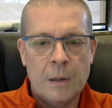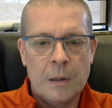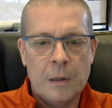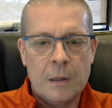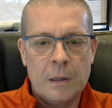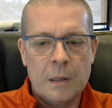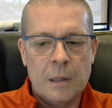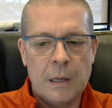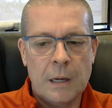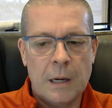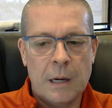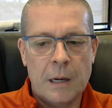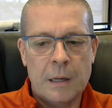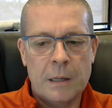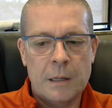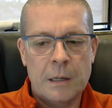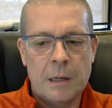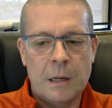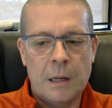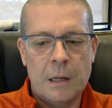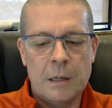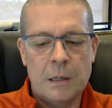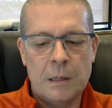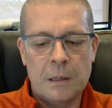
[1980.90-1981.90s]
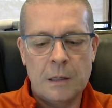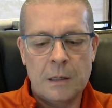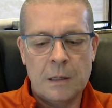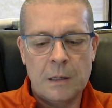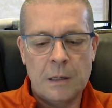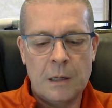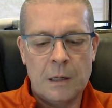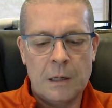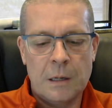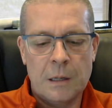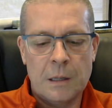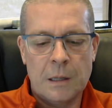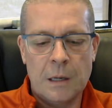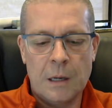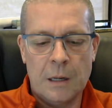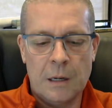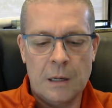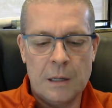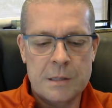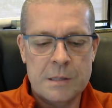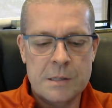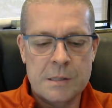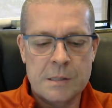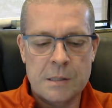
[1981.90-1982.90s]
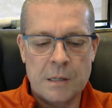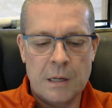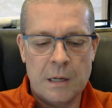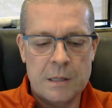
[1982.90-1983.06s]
Yeah. And again, it's